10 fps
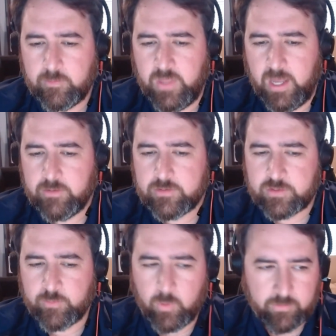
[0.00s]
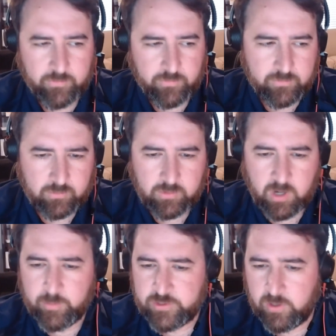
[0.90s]
that supports
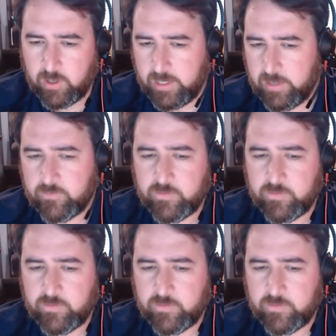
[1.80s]
carbon drawdown.